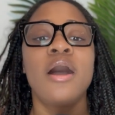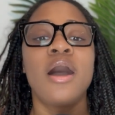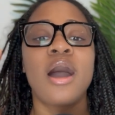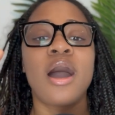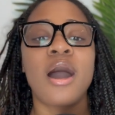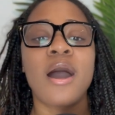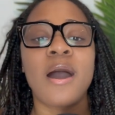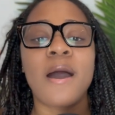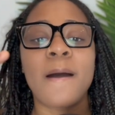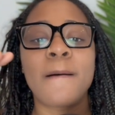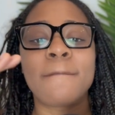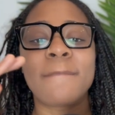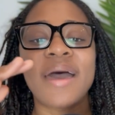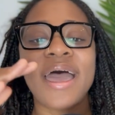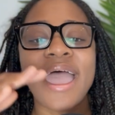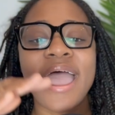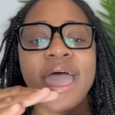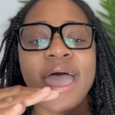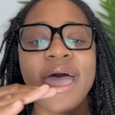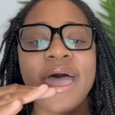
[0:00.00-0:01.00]
Um,
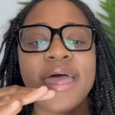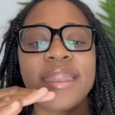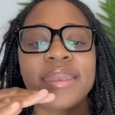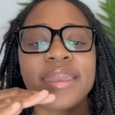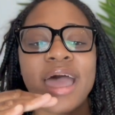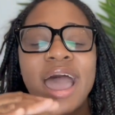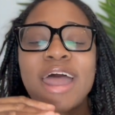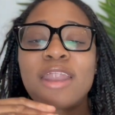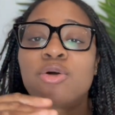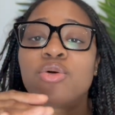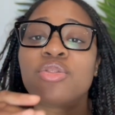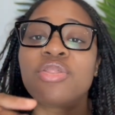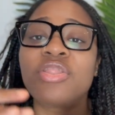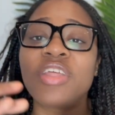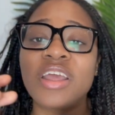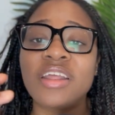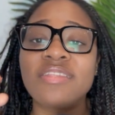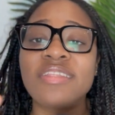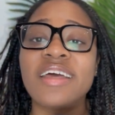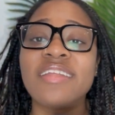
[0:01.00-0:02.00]
and I don't
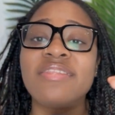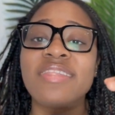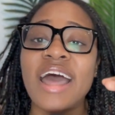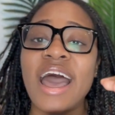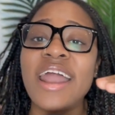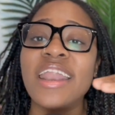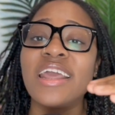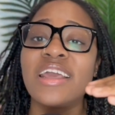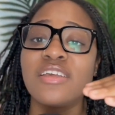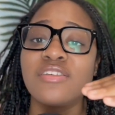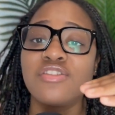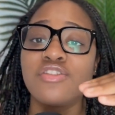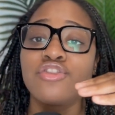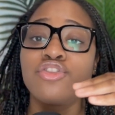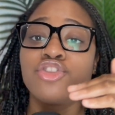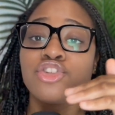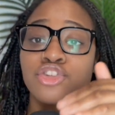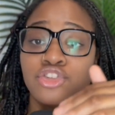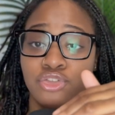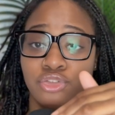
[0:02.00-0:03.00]
think that that is
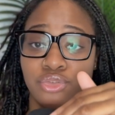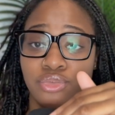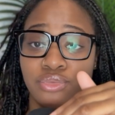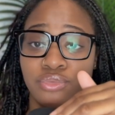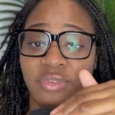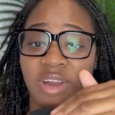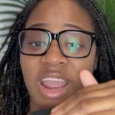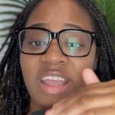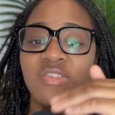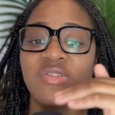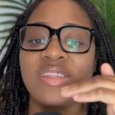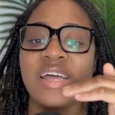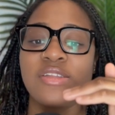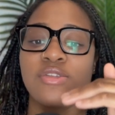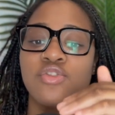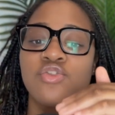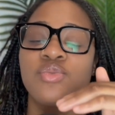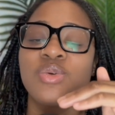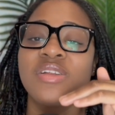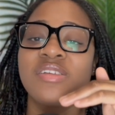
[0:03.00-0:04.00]
true, right? So that
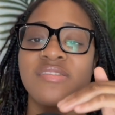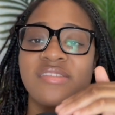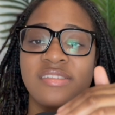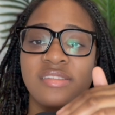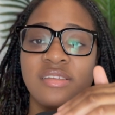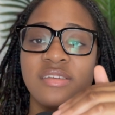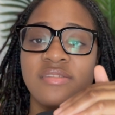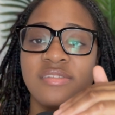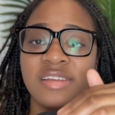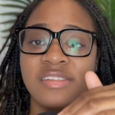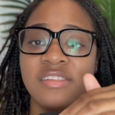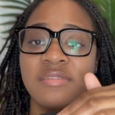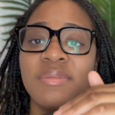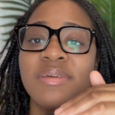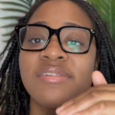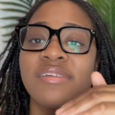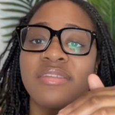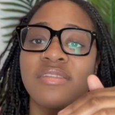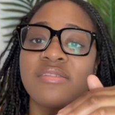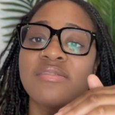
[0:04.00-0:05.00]
those were the, the
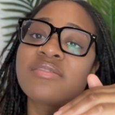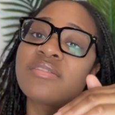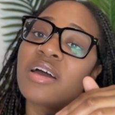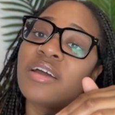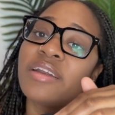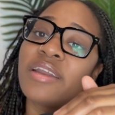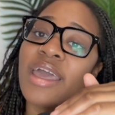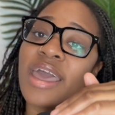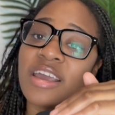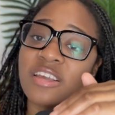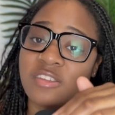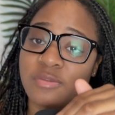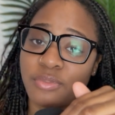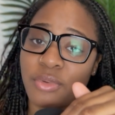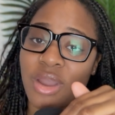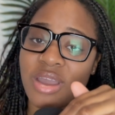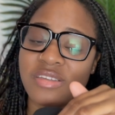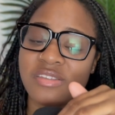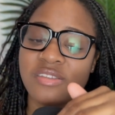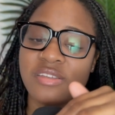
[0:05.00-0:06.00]
sentiments that the son
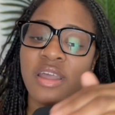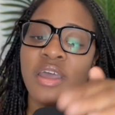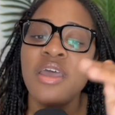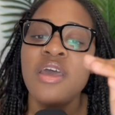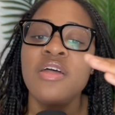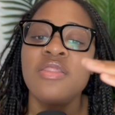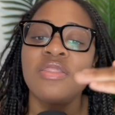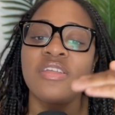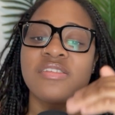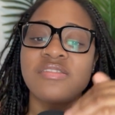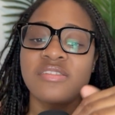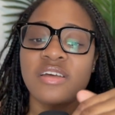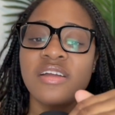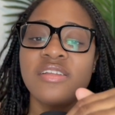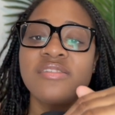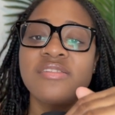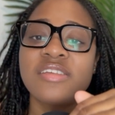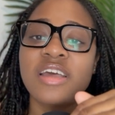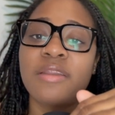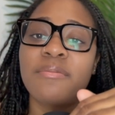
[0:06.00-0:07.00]
expressed. The
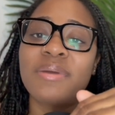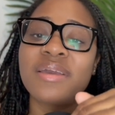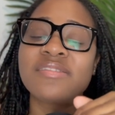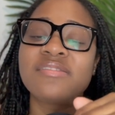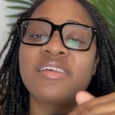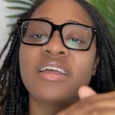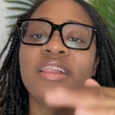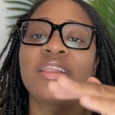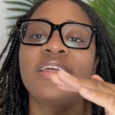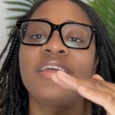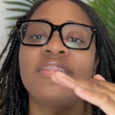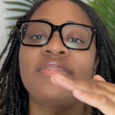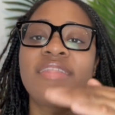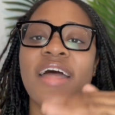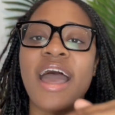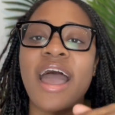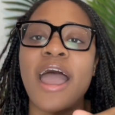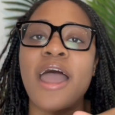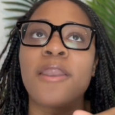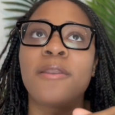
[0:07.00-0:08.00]
son said basically
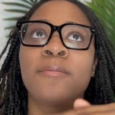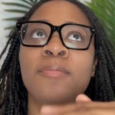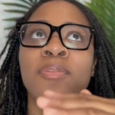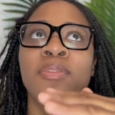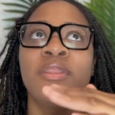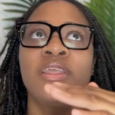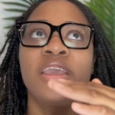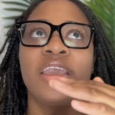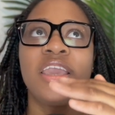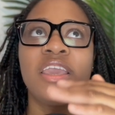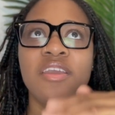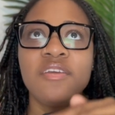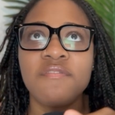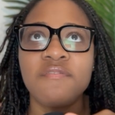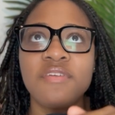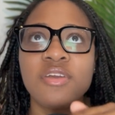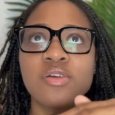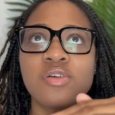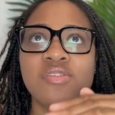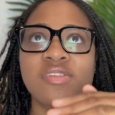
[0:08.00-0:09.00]
that he
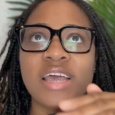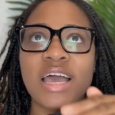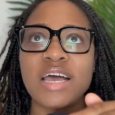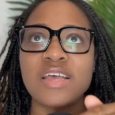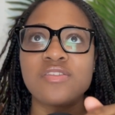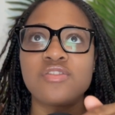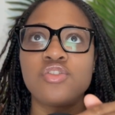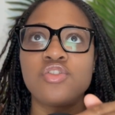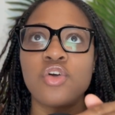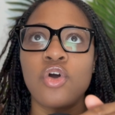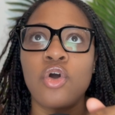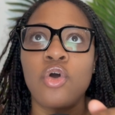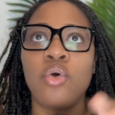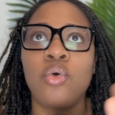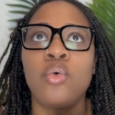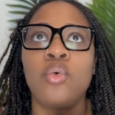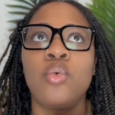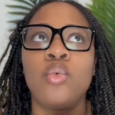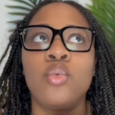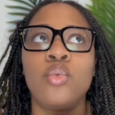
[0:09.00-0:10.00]
feels as
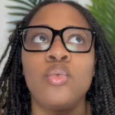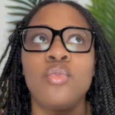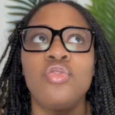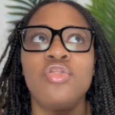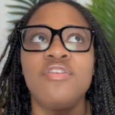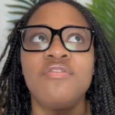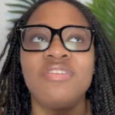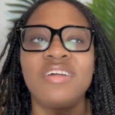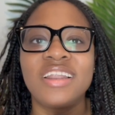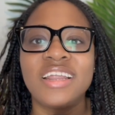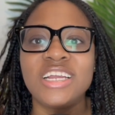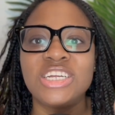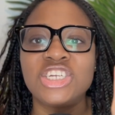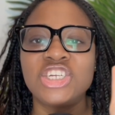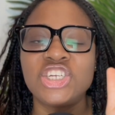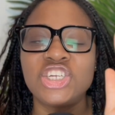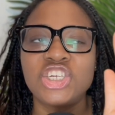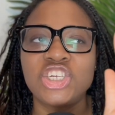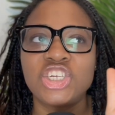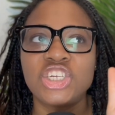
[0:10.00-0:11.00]
though the
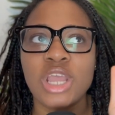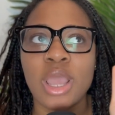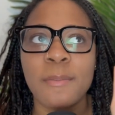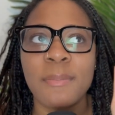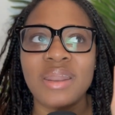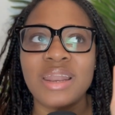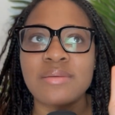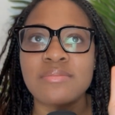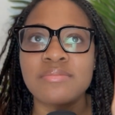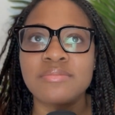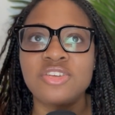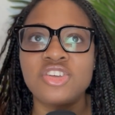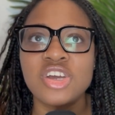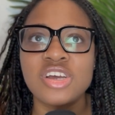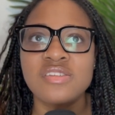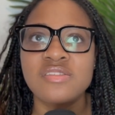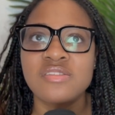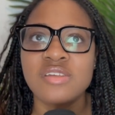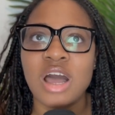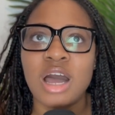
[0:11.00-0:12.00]
relationship, and I'm
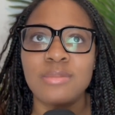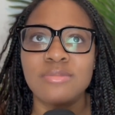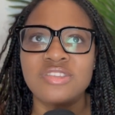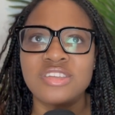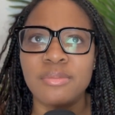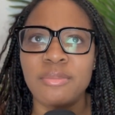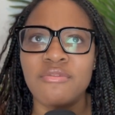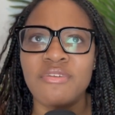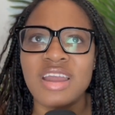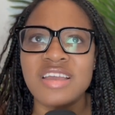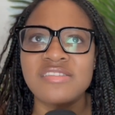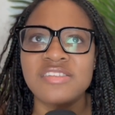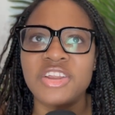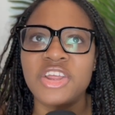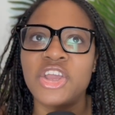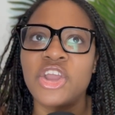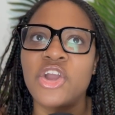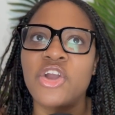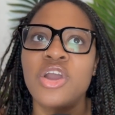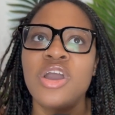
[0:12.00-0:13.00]
just um, summarizing
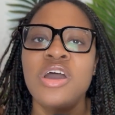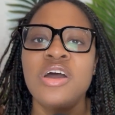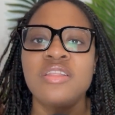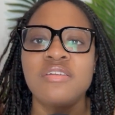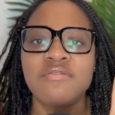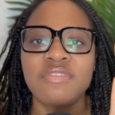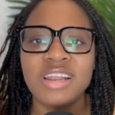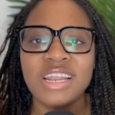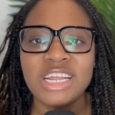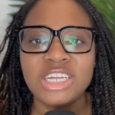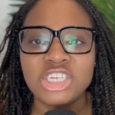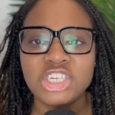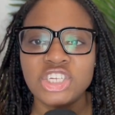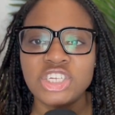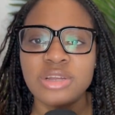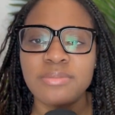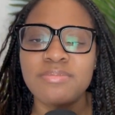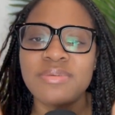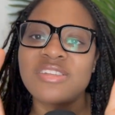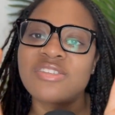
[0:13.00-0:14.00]
here, the
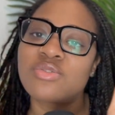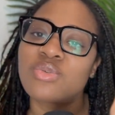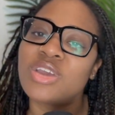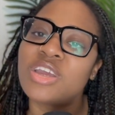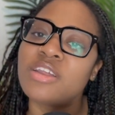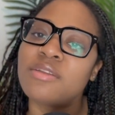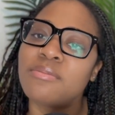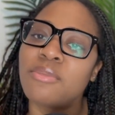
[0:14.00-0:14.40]
relationship between